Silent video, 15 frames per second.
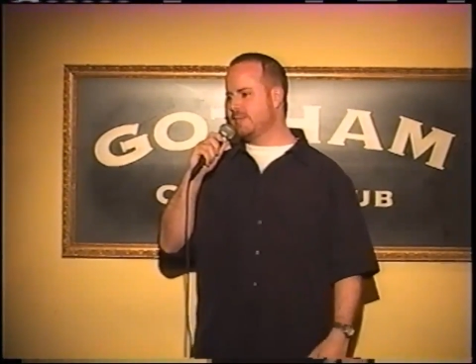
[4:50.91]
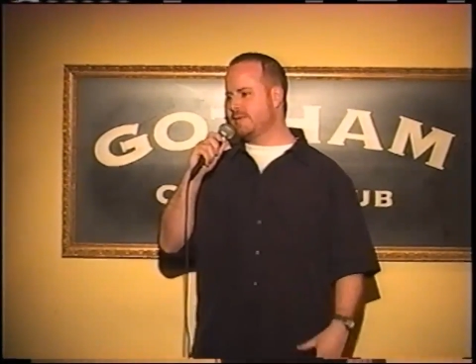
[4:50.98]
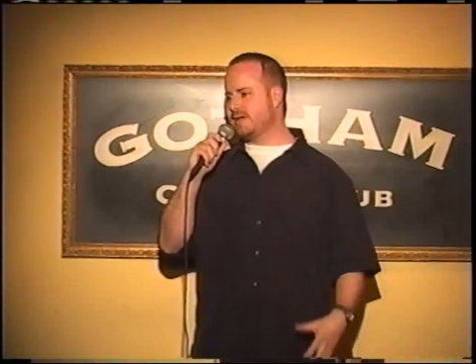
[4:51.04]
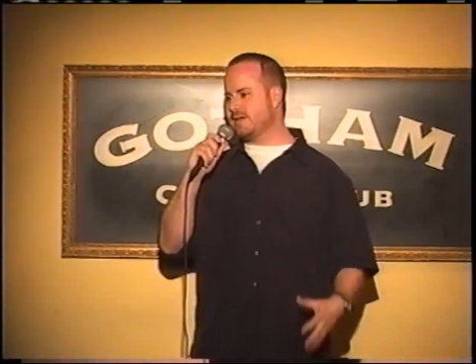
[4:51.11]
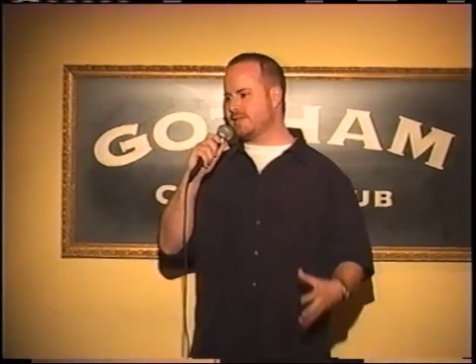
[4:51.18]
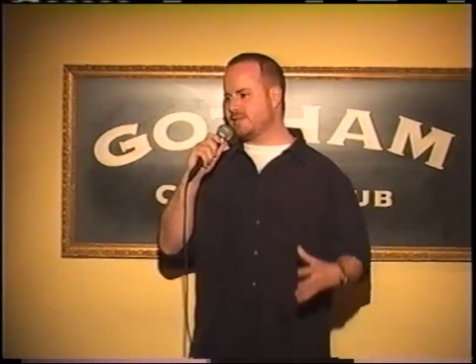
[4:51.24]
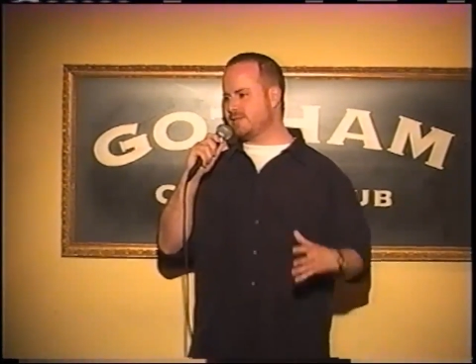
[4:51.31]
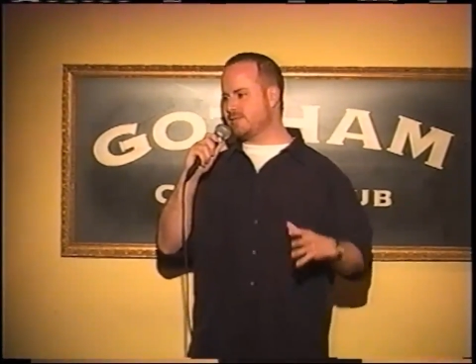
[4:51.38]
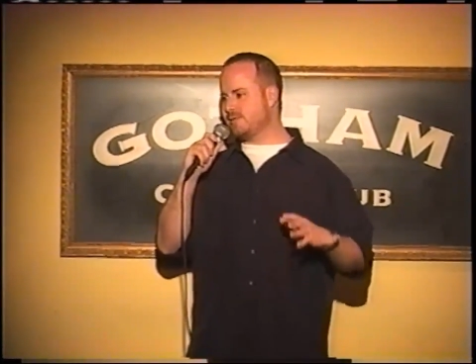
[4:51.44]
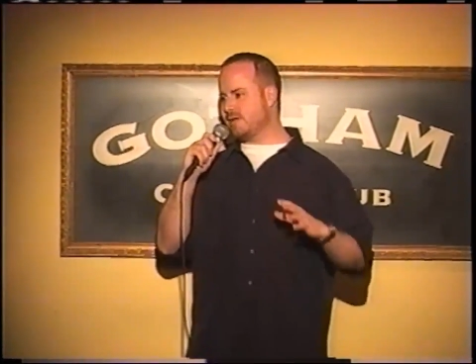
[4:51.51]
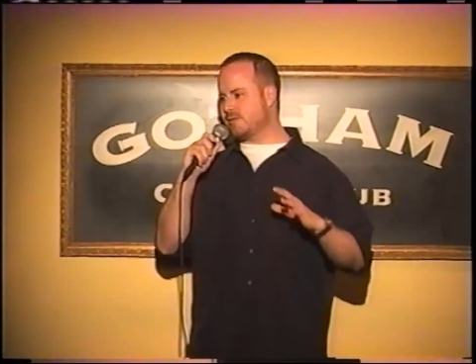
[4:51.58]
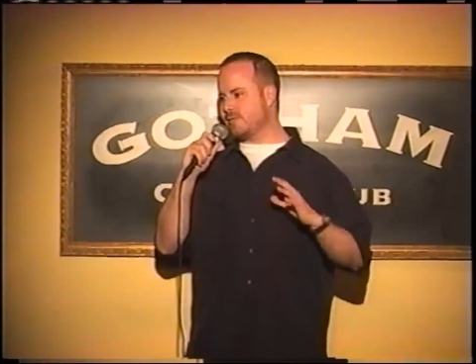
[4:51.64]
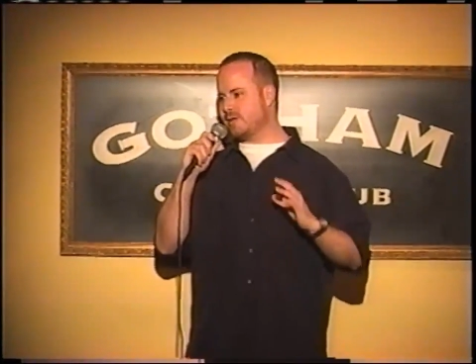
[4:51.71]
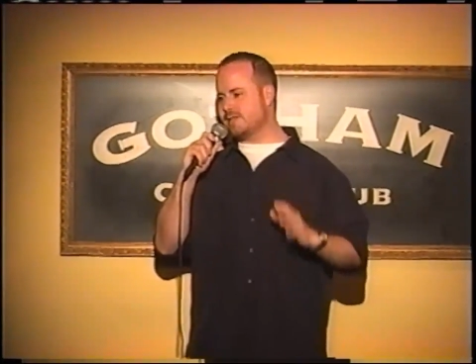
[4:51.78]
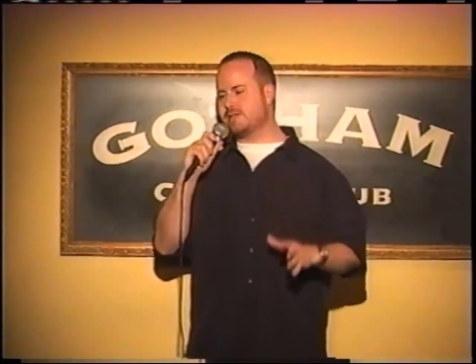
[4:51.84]
because
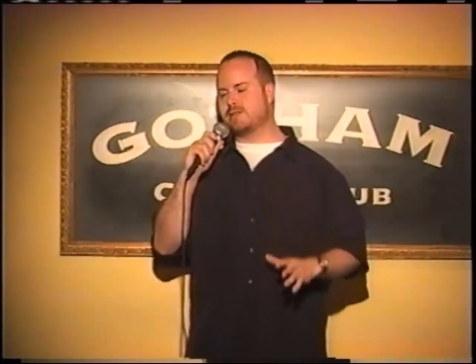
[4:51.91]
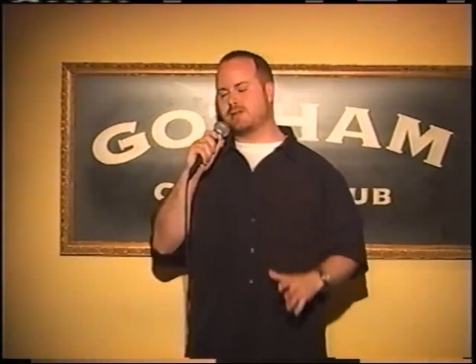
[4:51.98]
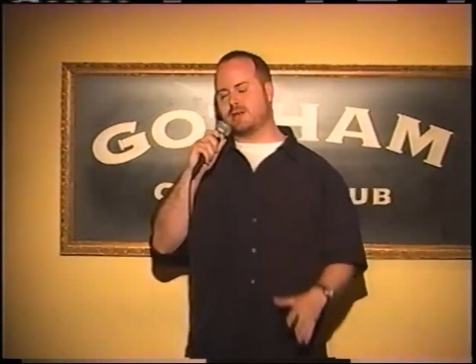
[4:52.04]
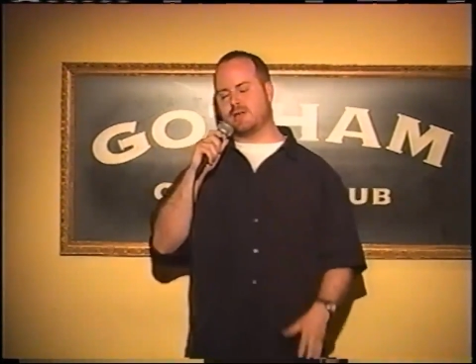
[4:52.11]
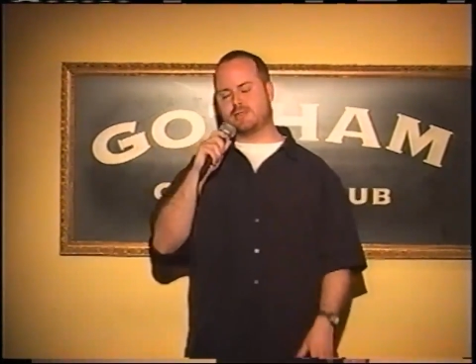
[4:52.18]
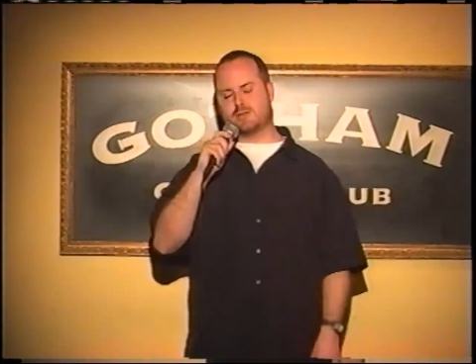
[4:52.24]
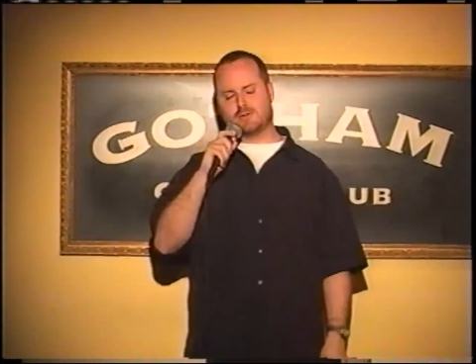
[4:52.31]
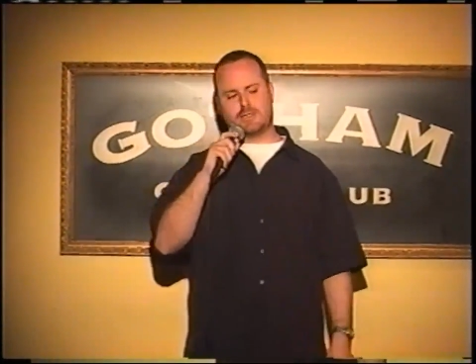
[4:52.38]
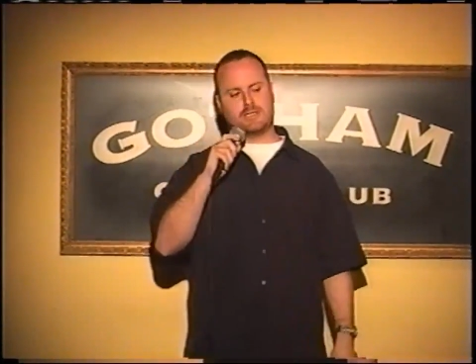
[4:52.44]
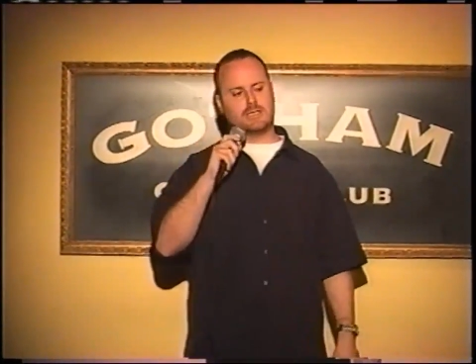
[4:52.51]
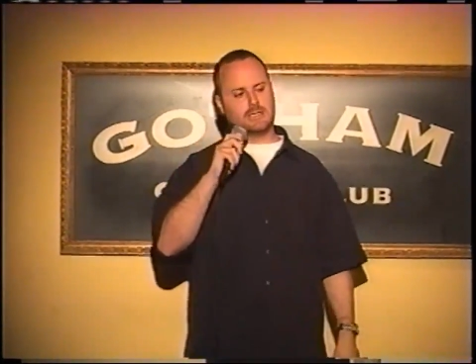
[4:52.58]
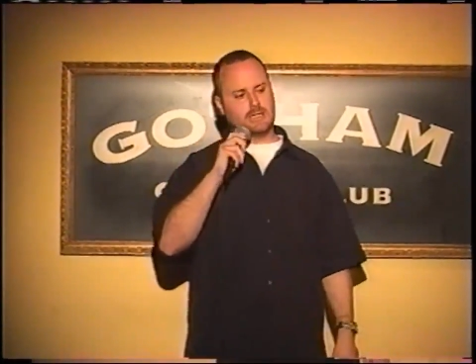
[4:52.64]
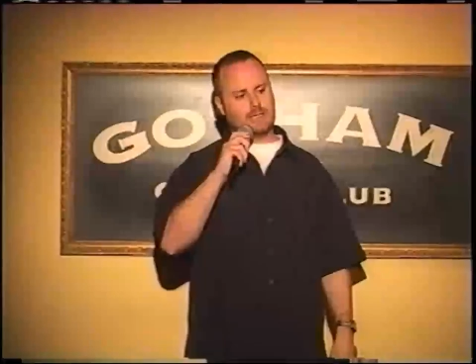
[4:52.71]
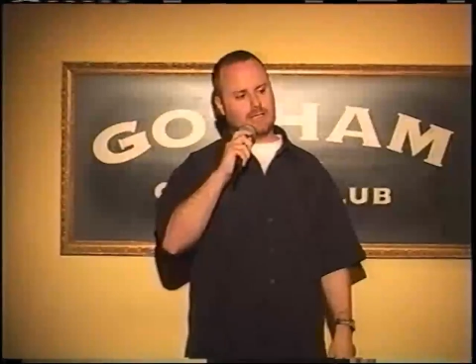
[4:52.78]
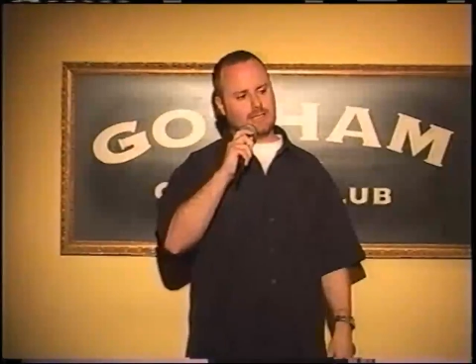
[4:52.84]
throughout the rest of the country,